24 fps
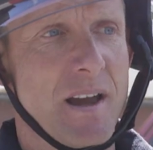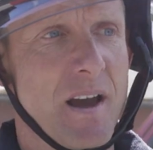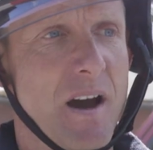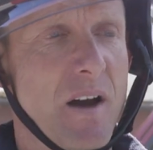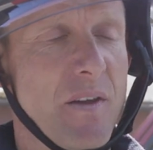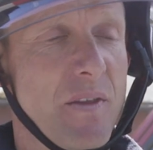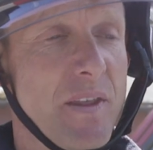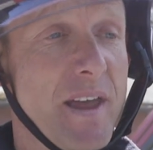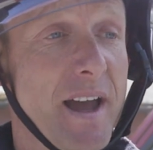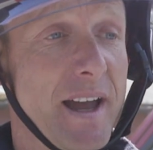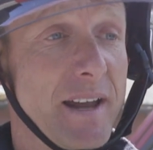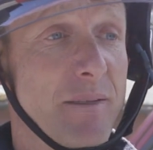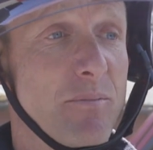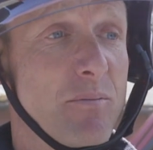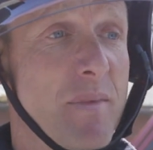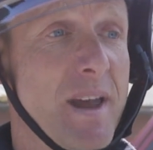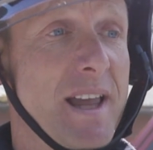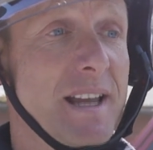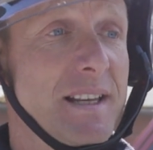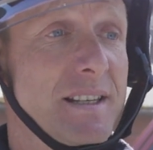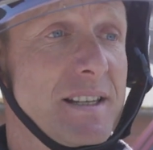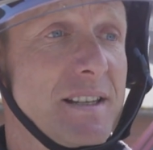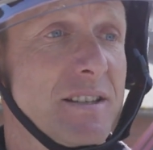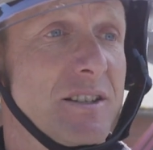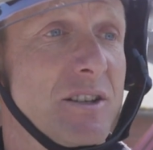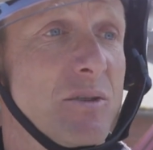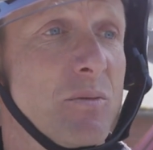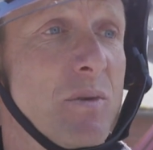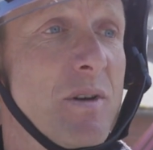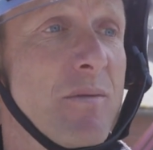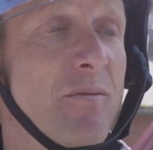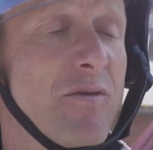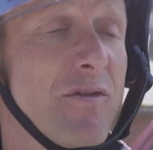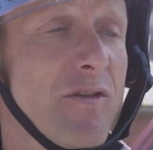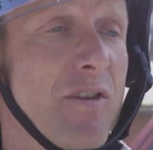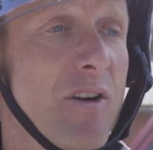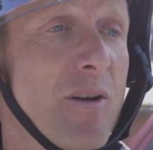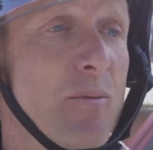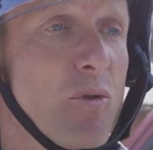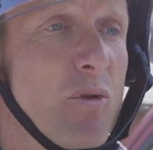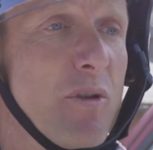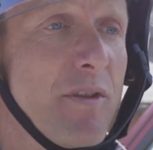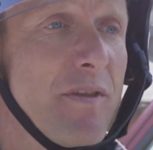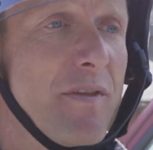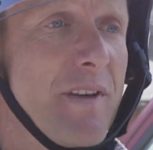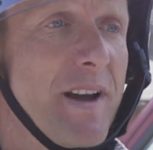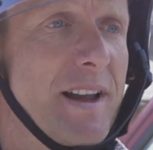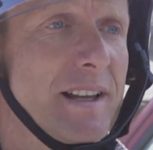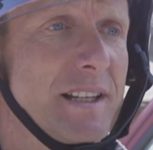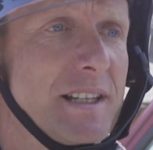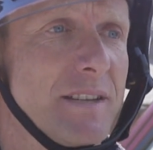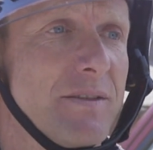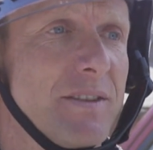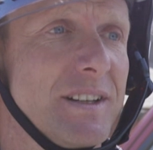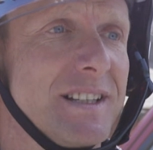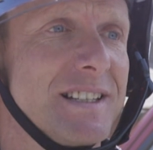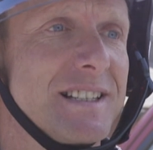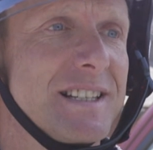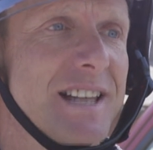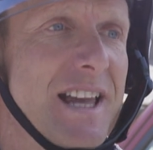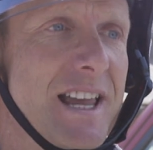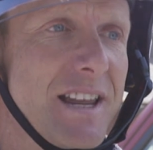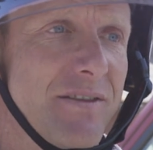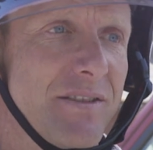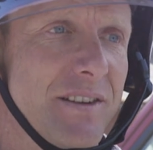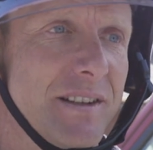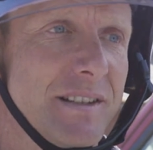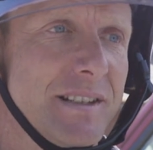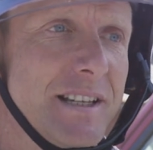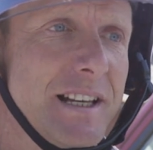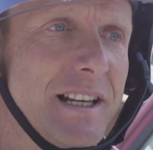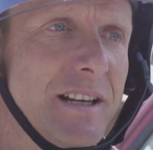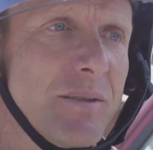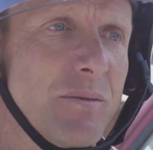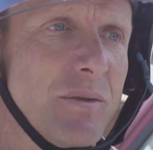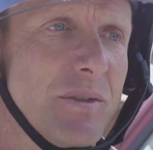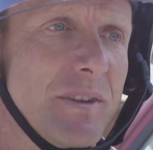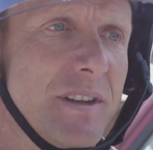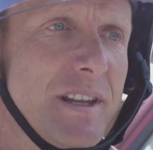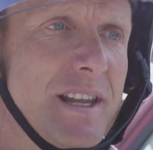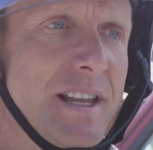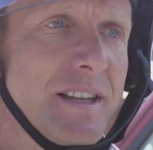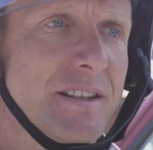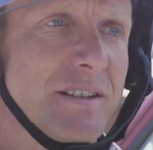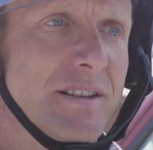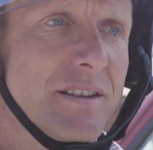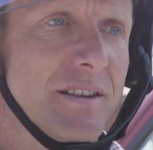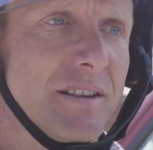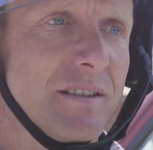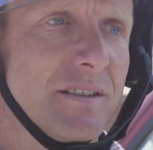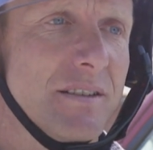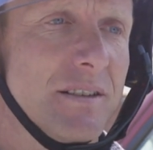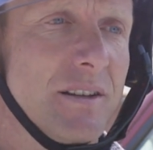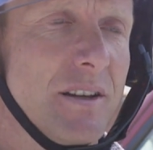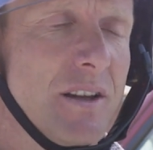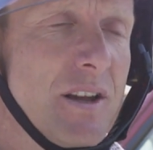And that makes it so we're far more effective and safe at dealing with the incident.